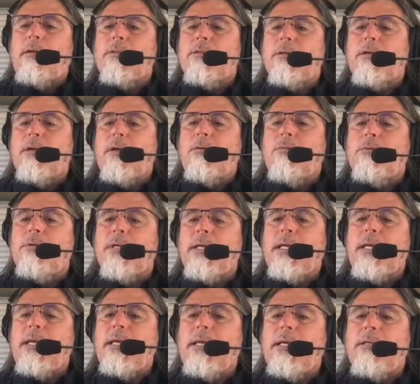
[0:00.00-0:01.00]
Let's look on to
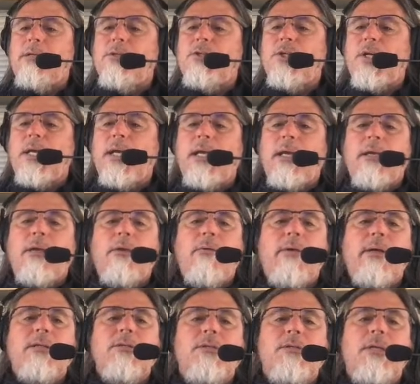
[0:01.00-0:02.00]
ENJ
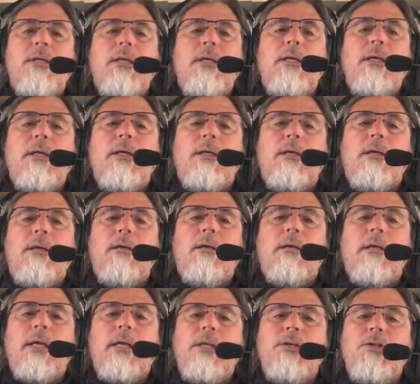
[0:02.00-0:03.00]
USD,
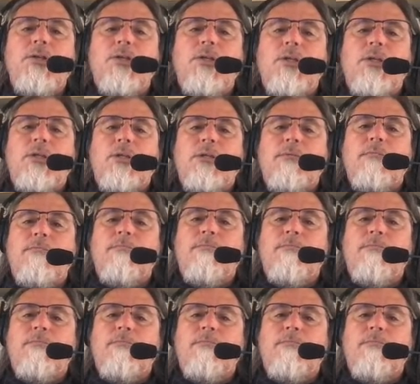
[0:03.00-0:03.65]
Enjin.